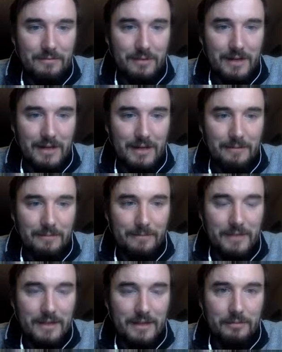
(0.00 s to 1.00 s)
Wow.
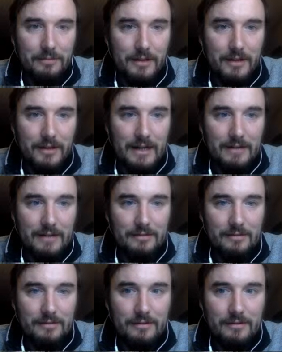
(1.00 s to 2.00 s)
And that's where they got
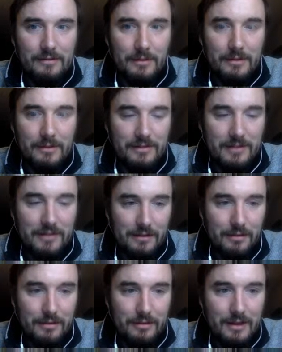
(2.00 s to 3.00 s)
some of these teeth.
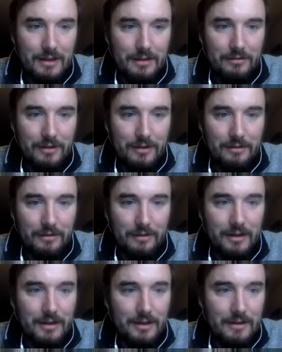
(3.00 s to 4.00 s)
That's crazy.